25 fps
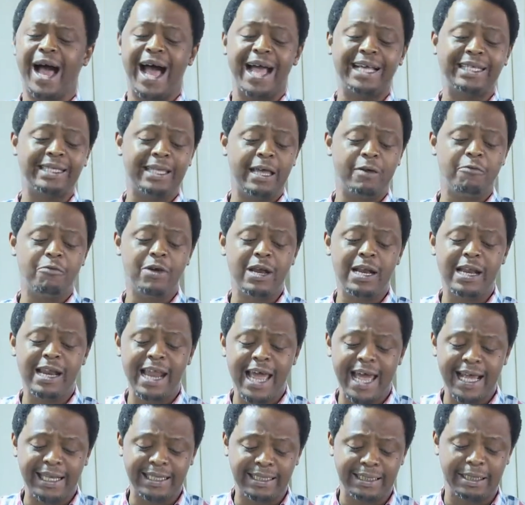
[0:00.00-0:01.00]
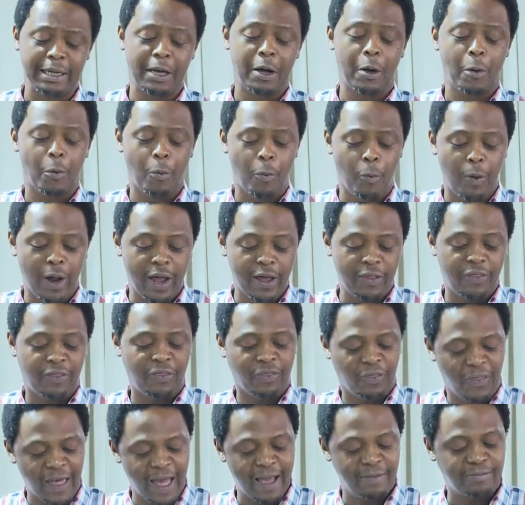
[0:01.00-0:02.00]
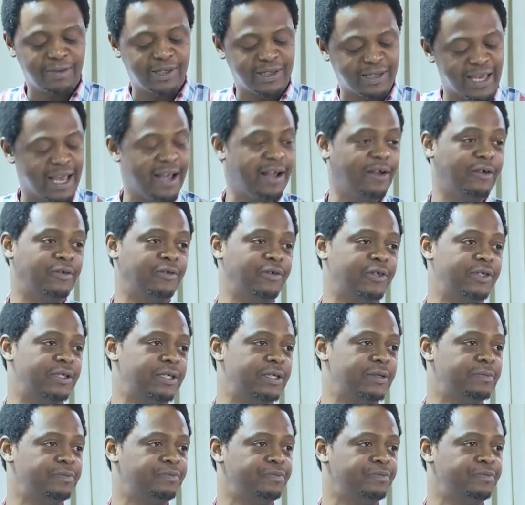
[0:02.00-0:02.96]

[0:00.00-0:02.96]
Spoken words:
as they relate with themselves.